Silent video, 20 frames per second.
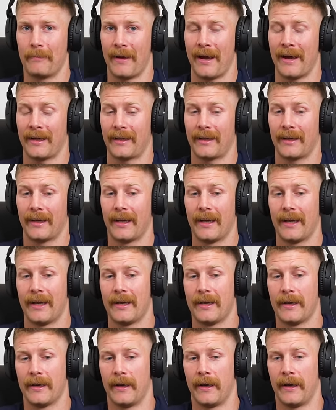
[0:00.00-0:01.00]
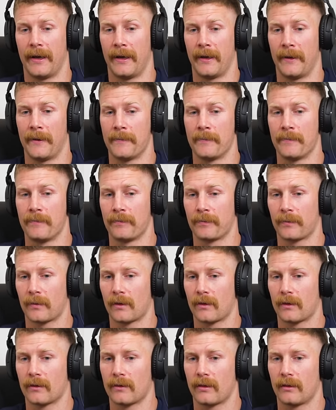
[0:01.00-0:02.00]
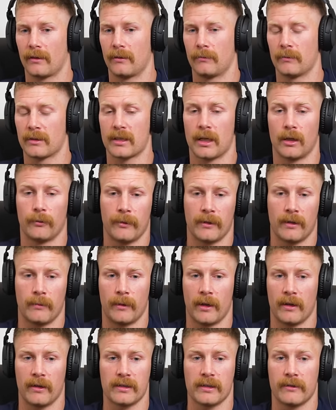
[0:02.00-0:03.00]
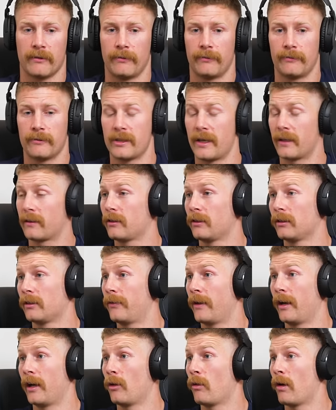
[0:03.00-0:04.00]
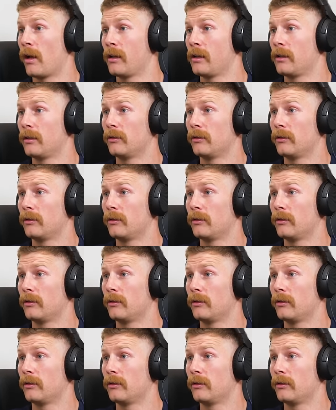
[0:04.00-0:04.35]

back. Um, myself and the brothers have settled very well.